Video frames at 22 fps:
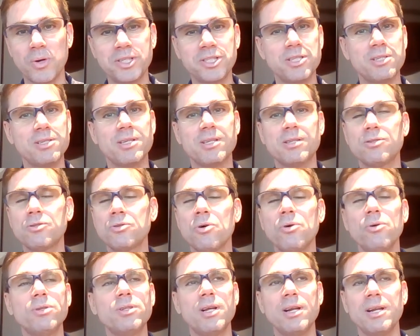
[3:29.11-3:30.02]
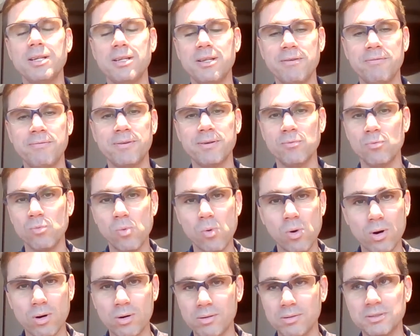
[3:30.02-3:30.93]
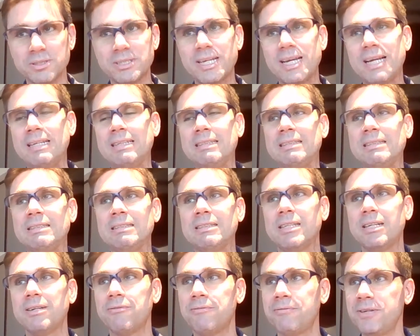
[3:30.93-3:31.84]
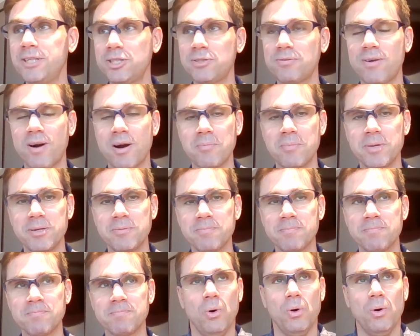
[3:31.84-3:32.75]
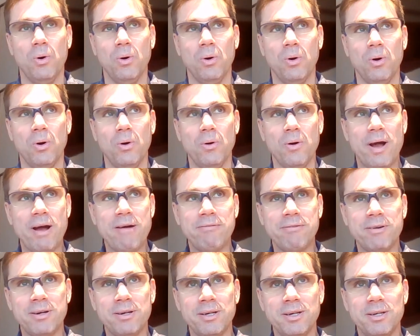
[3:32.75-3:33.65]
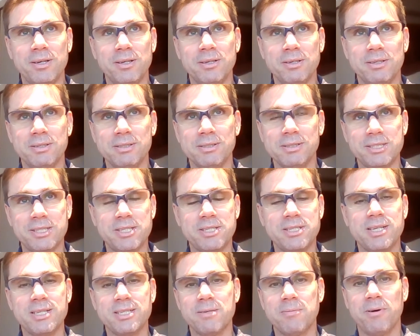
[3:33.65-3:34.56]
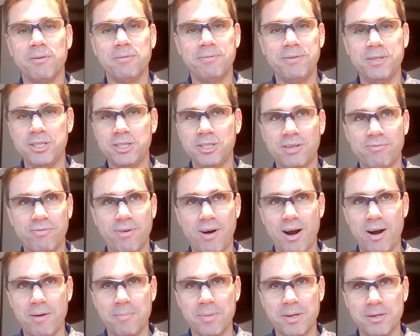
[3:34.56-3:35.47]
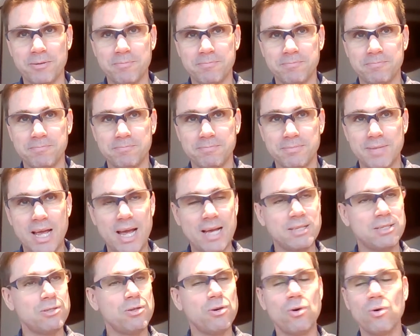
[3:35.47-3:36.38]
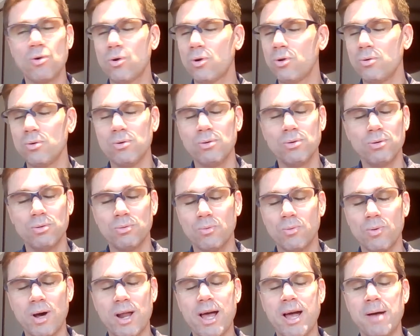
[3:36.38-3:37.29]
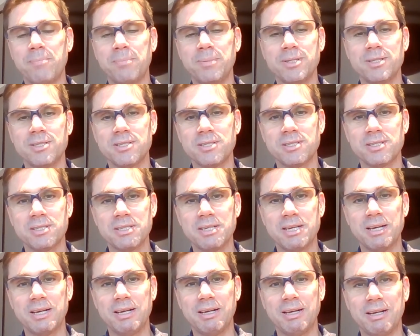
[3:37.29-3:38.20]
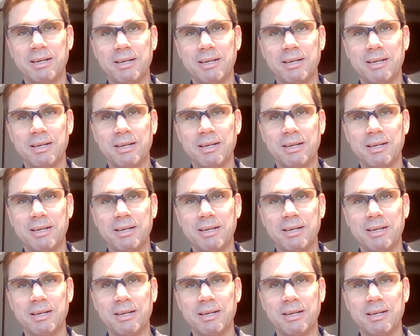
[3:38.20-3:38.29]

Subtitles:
which is a totally different world than fish farming. Whoever understands about fish farming has no clue what happens